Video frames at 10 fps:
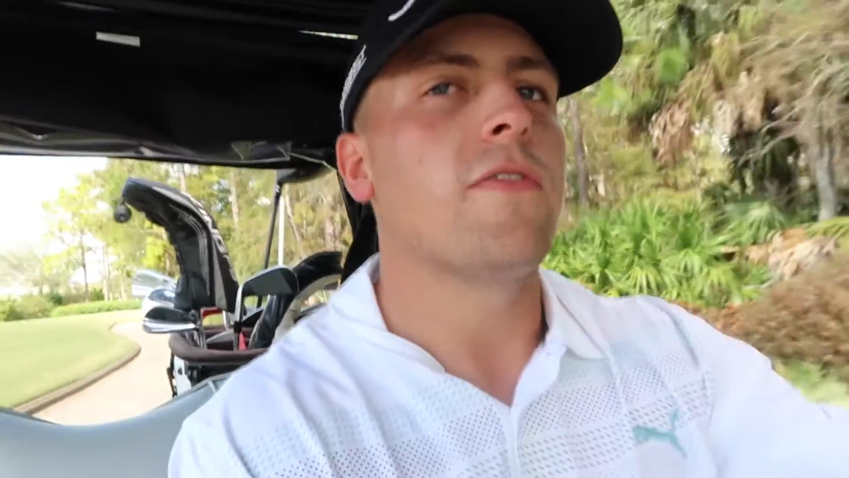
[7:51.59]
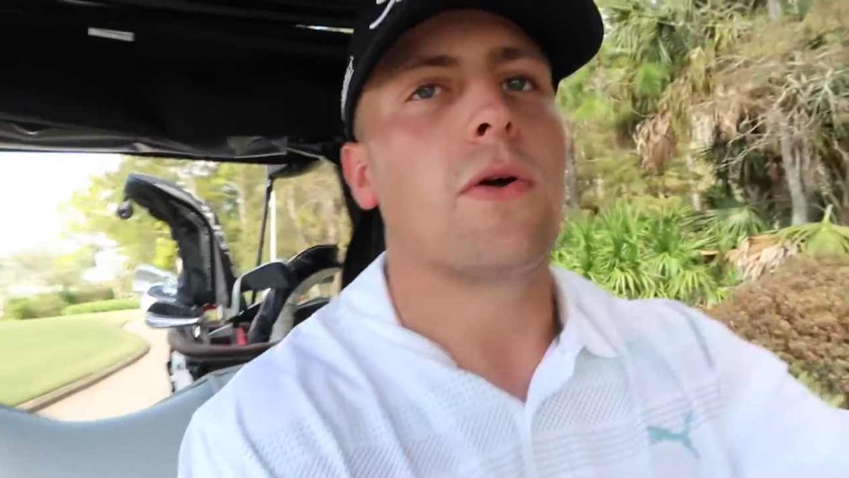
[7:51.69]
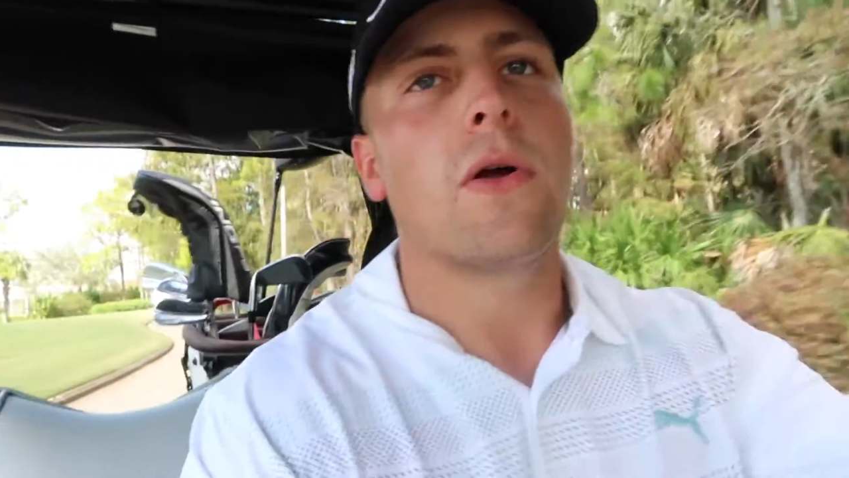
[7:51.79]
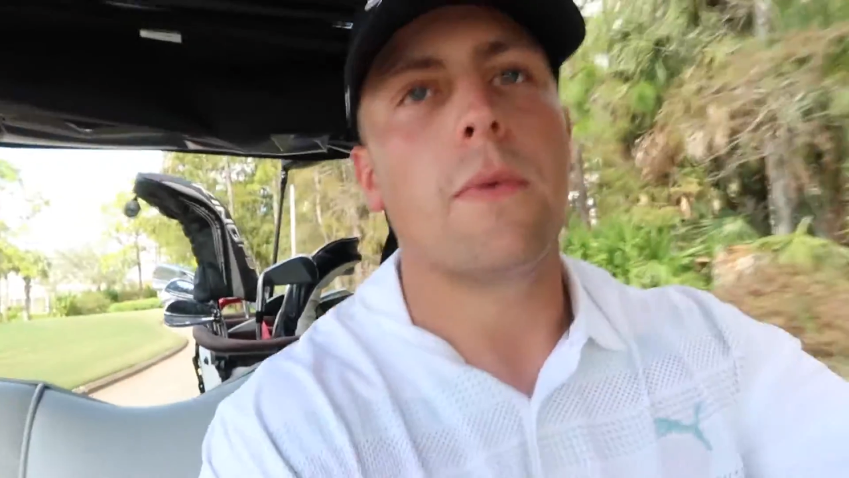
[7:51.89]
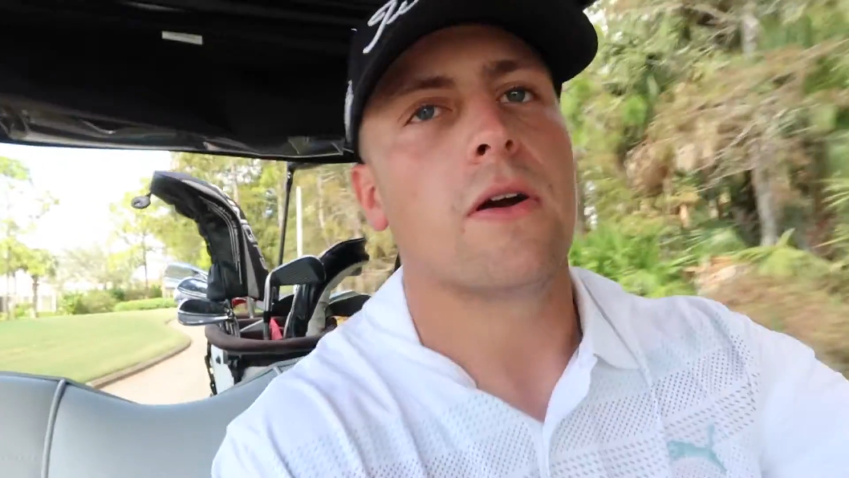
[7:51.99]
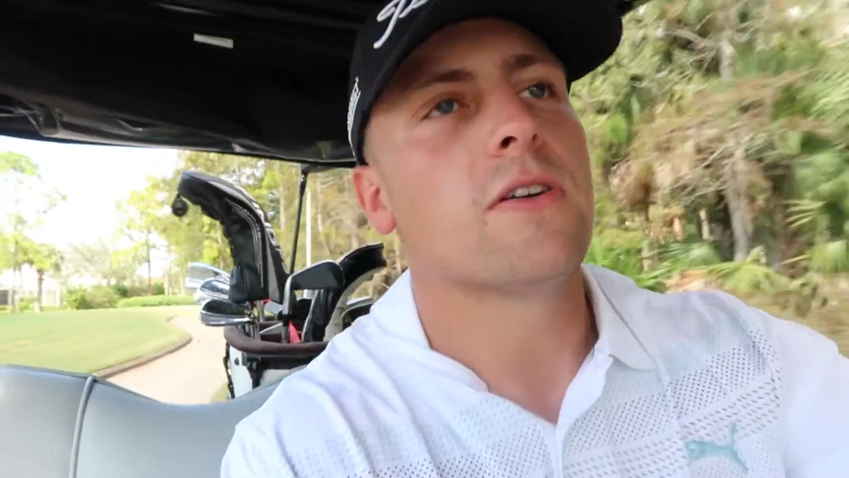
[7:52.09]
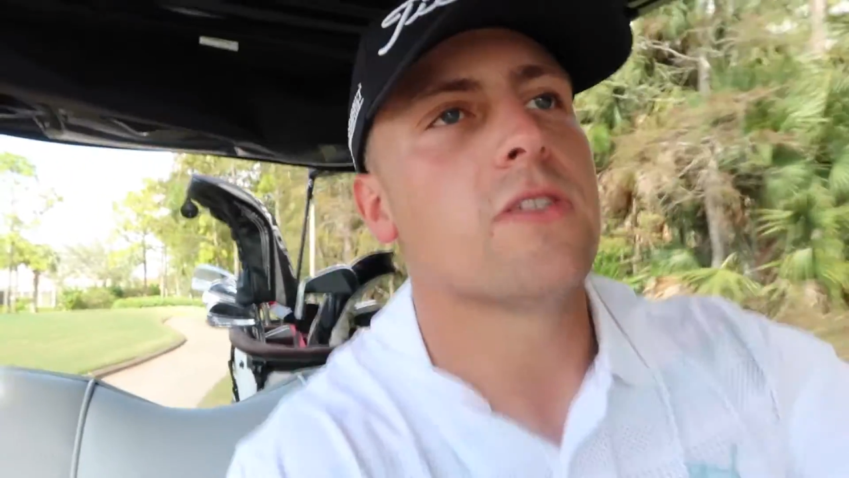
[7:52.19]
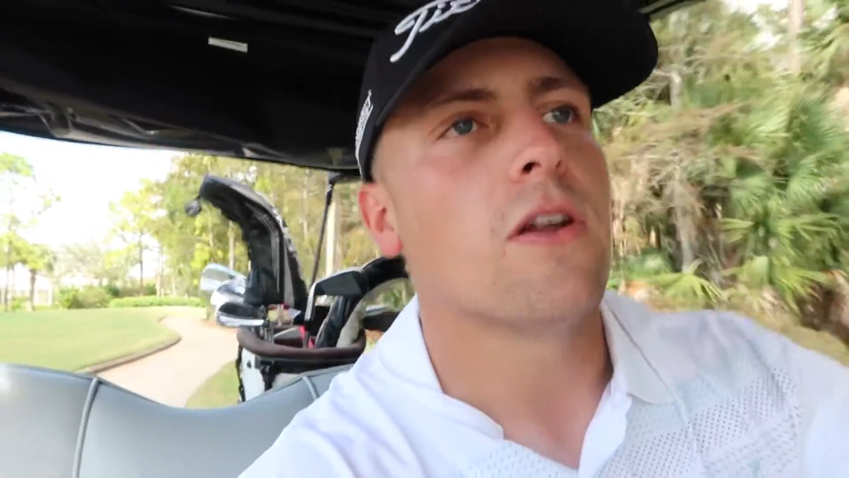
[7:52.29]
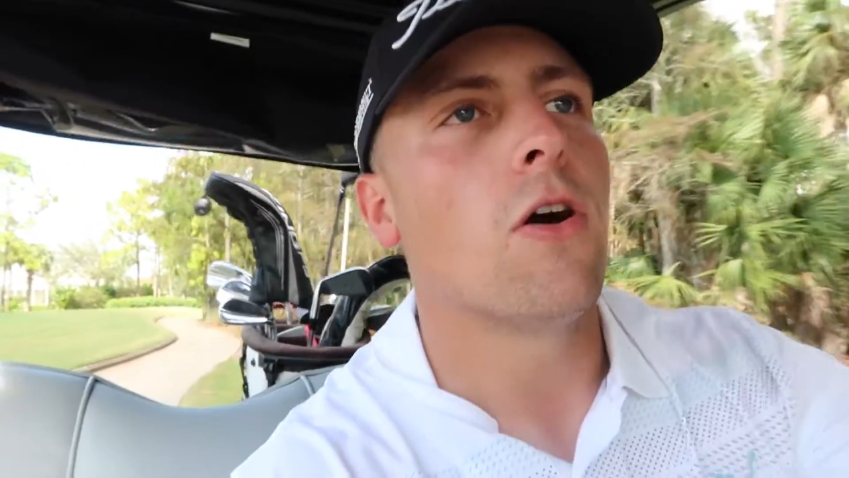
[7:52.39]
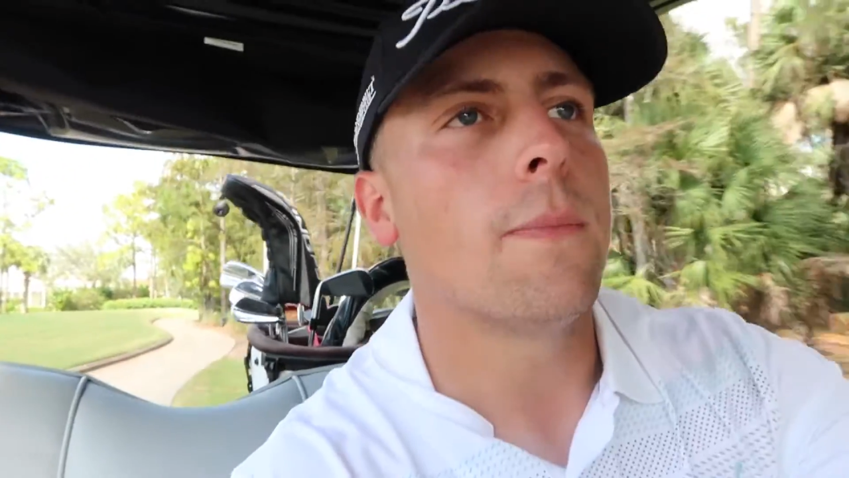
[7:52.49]
fairway
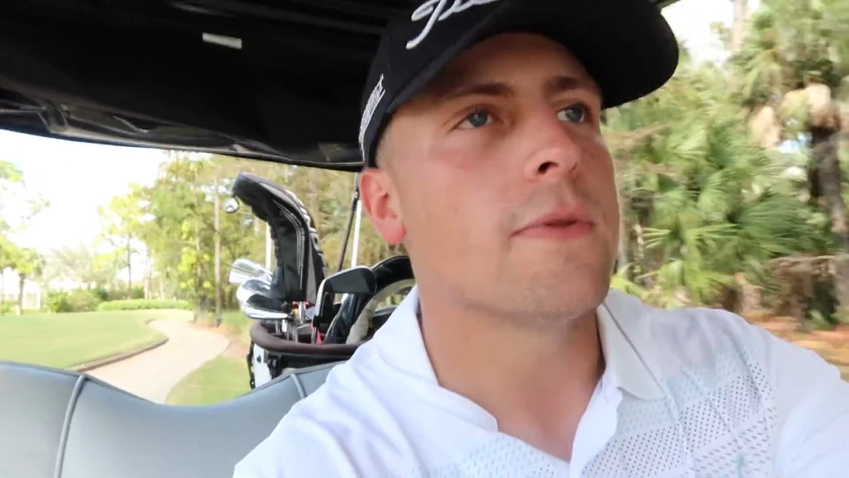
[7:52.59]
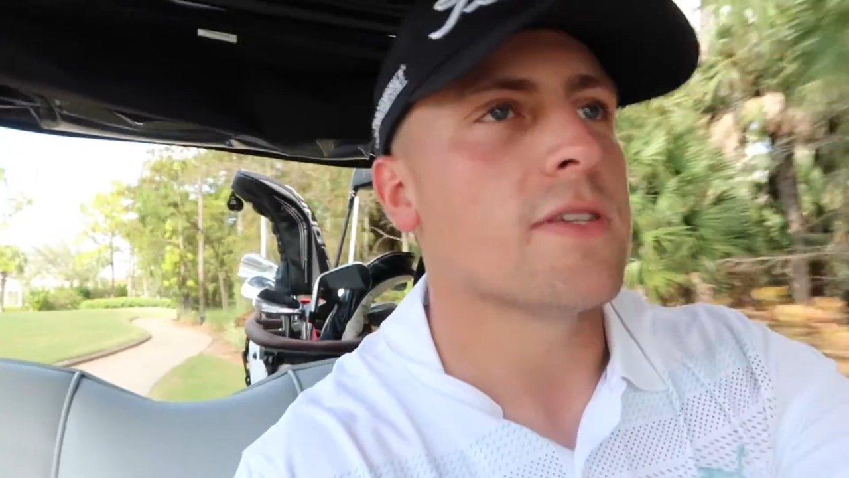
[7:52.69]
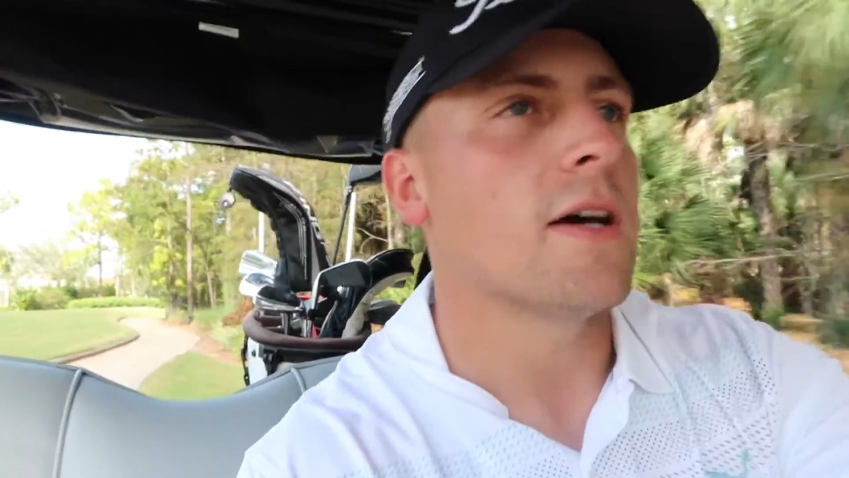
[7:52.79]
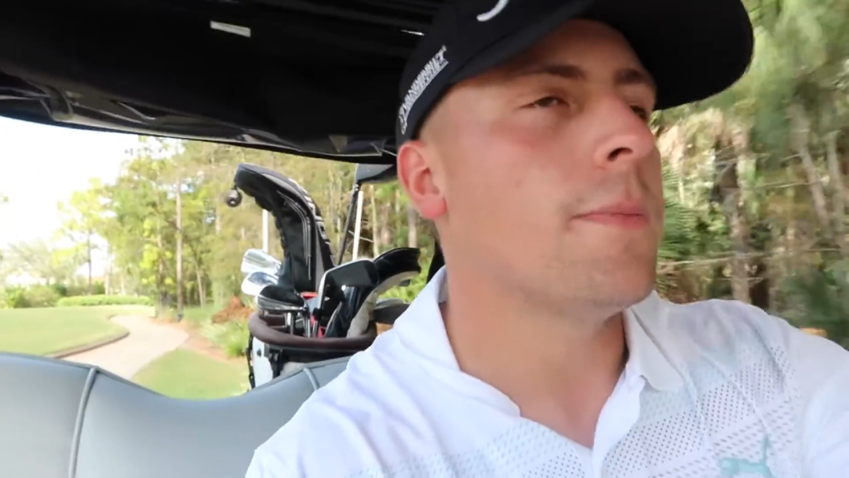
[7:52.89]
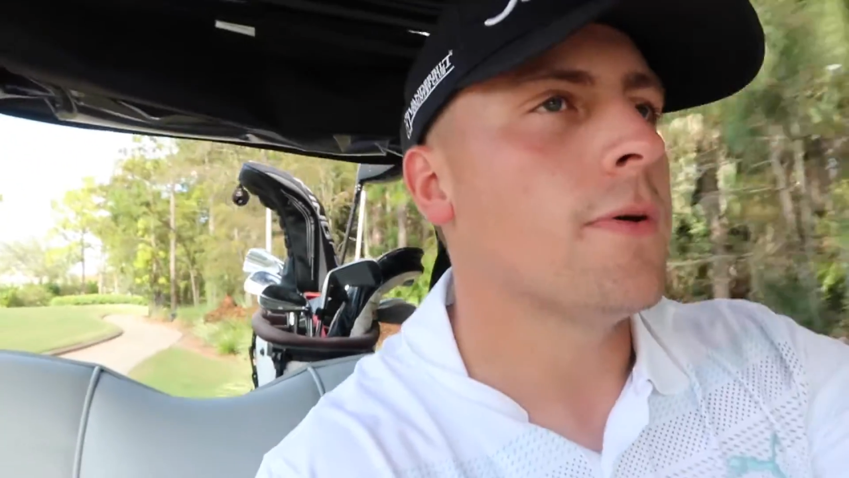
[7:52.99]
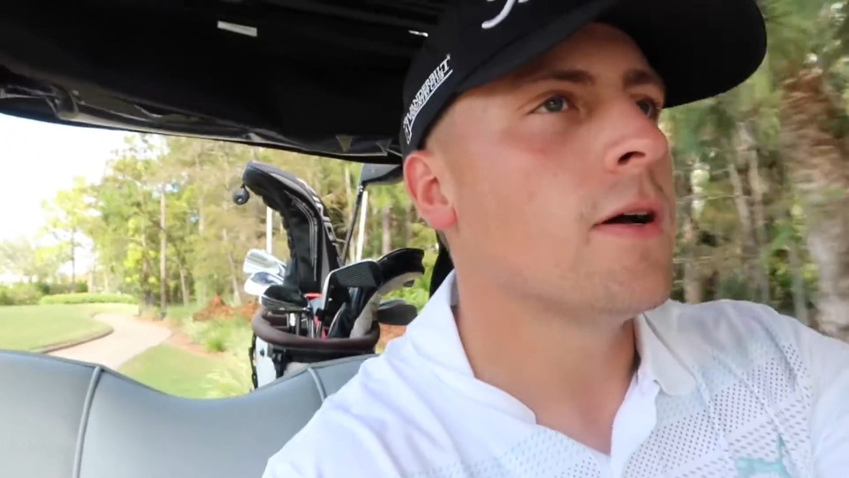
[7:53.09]
bunkers, it opens up.